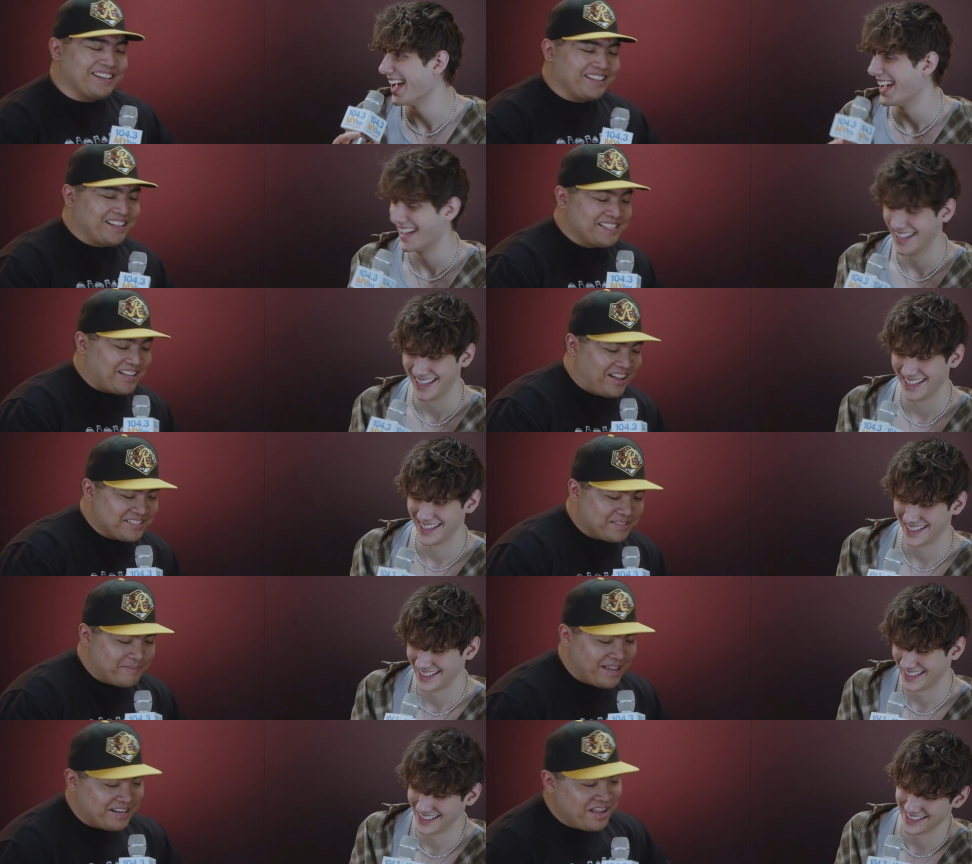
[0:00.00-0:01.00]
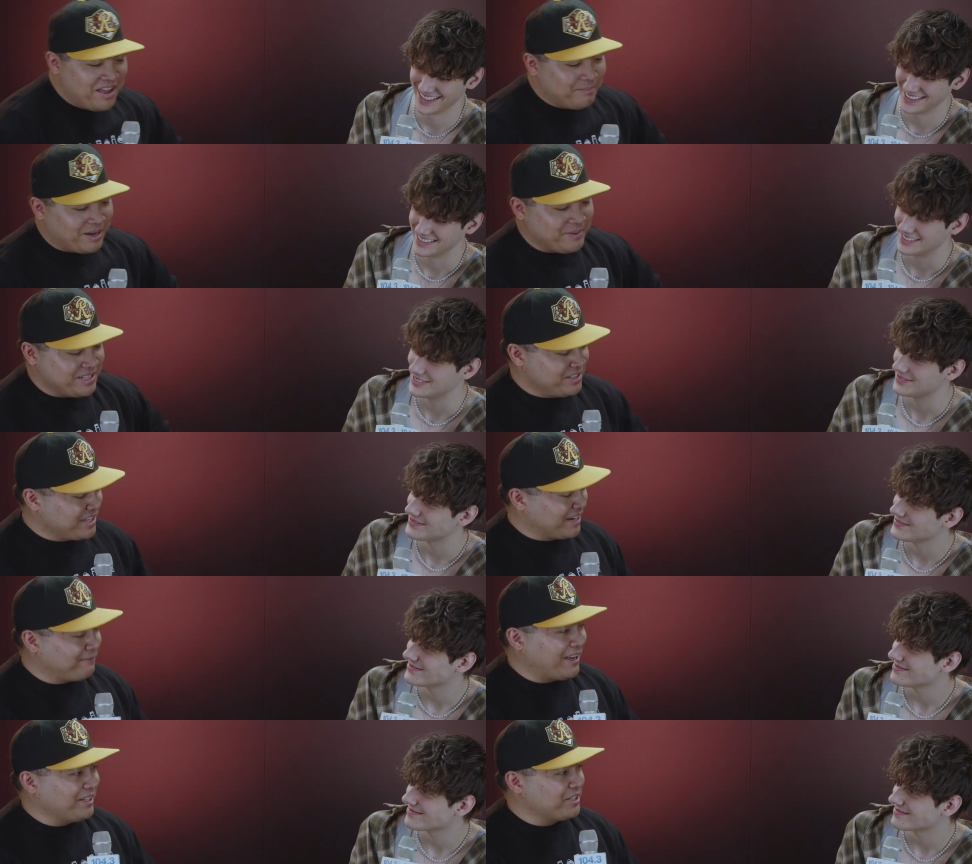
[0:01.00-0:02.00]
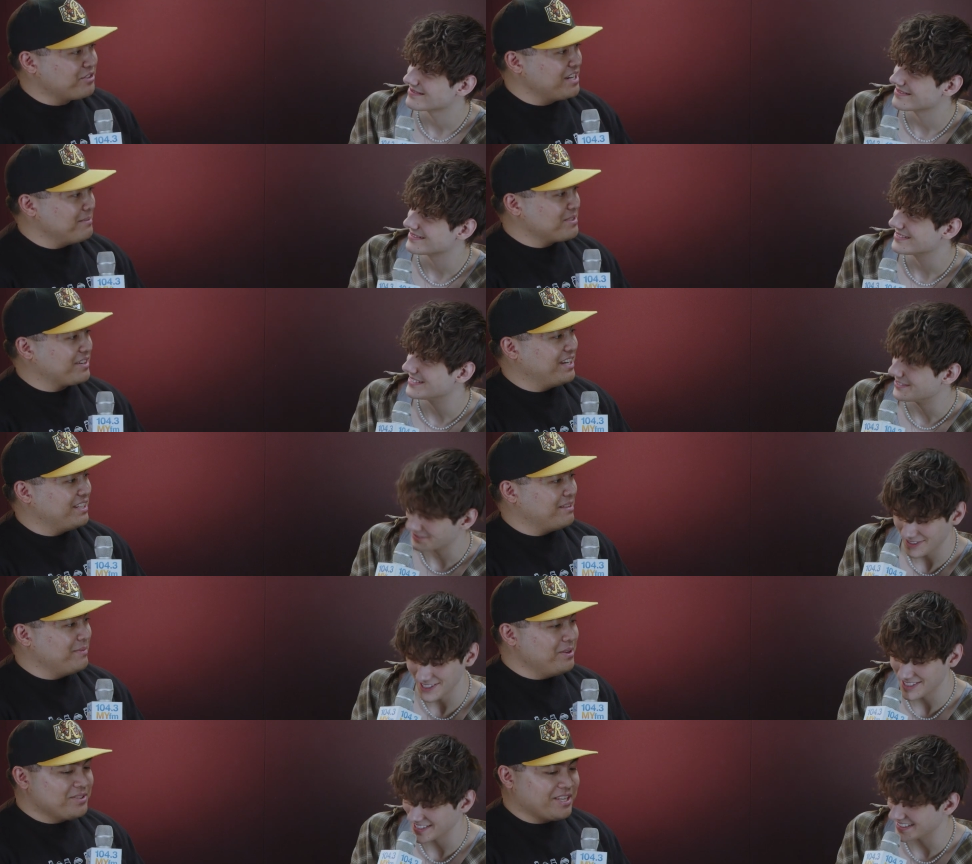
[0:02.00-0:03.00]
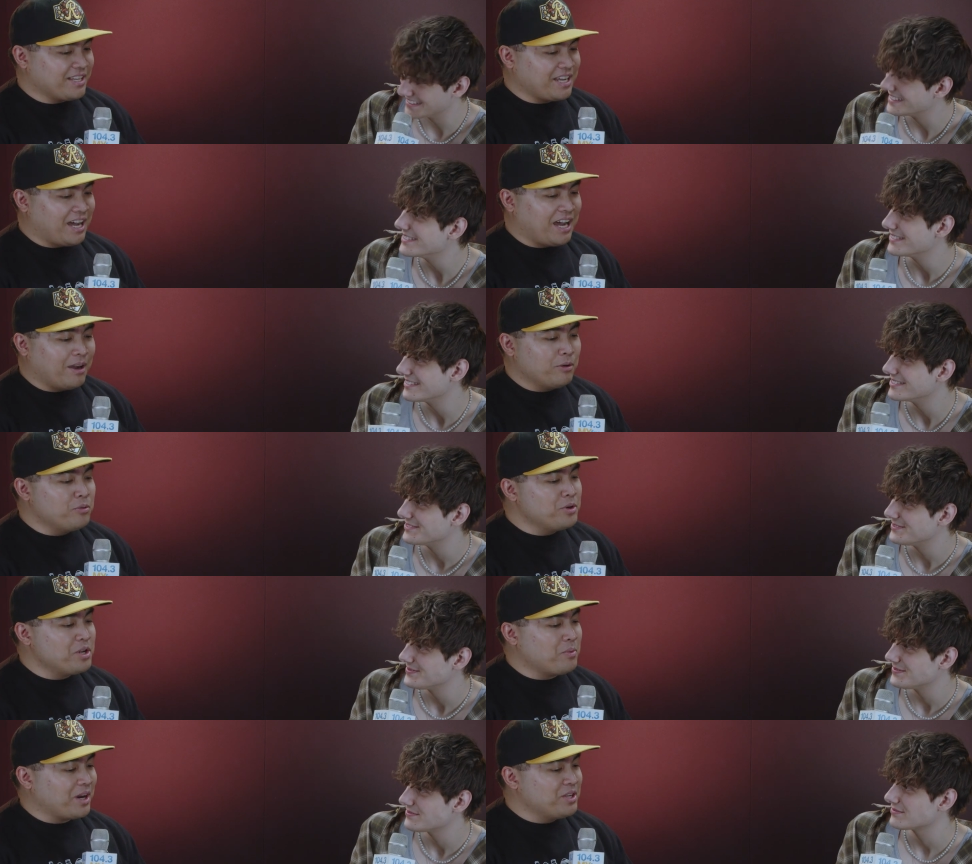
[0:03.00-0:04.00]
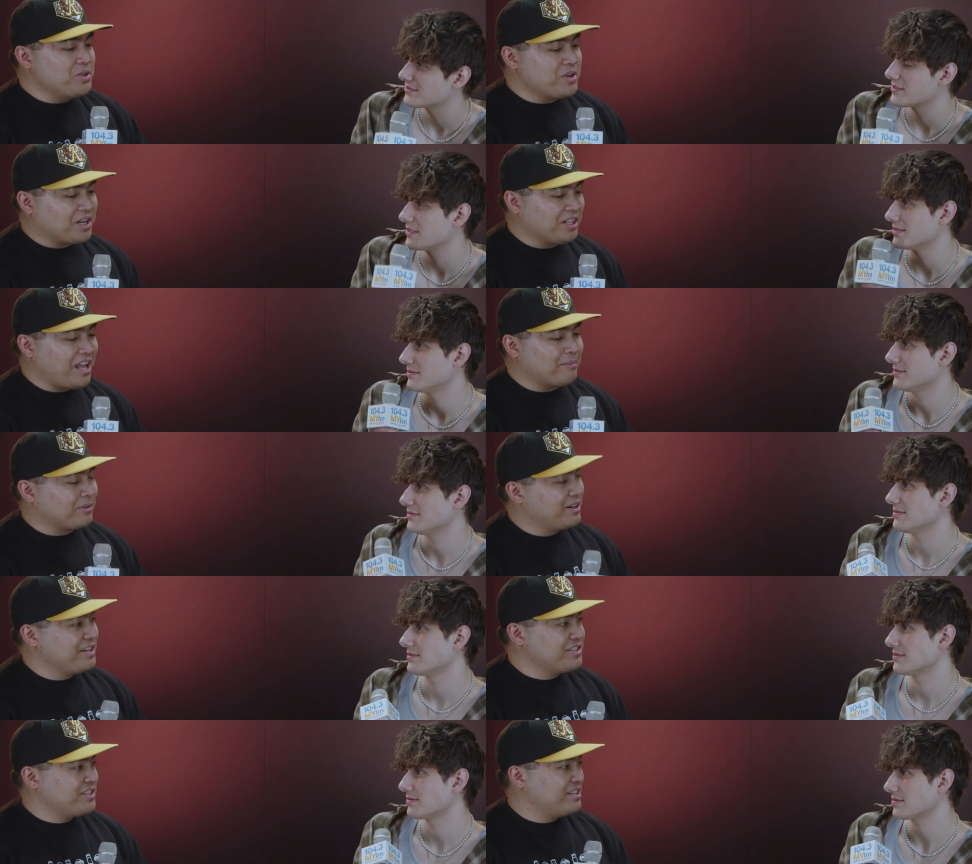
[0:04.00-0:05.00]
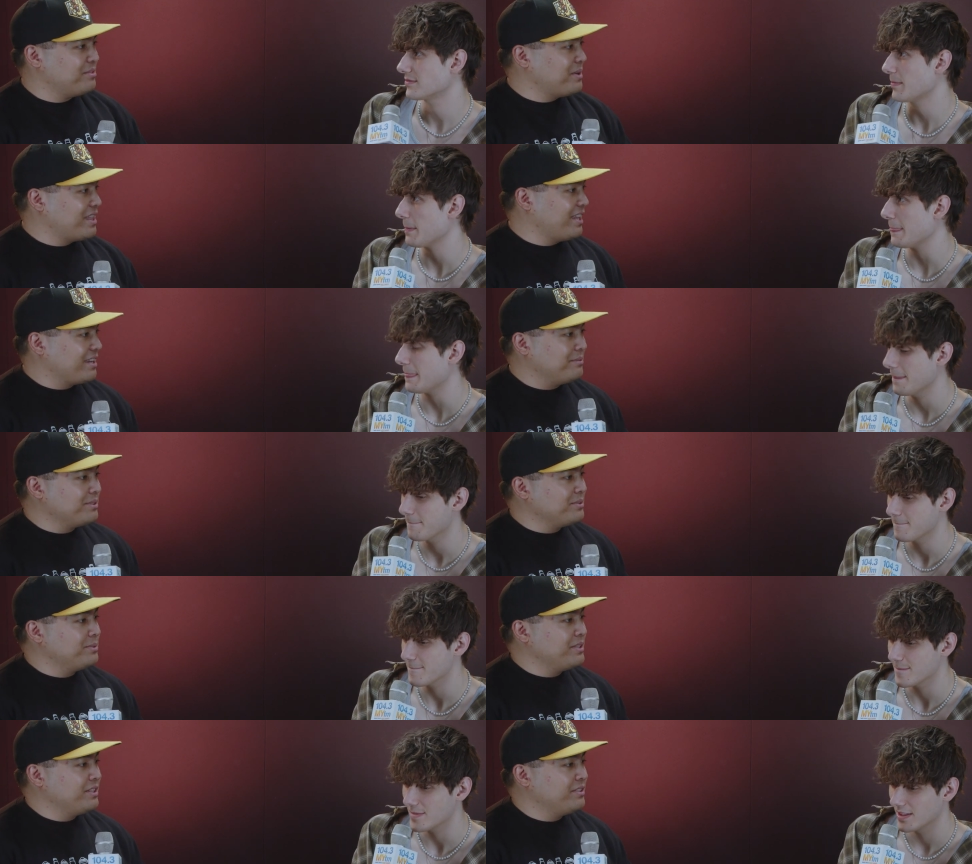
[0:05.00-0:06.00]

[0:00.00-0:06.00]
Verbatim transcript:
Speaker 1: there we go. That's awesome, man. But I mean, you got to follow your dreams, right? The for music. Sure. Uh, who do you want to do a collaboration with? Like, who are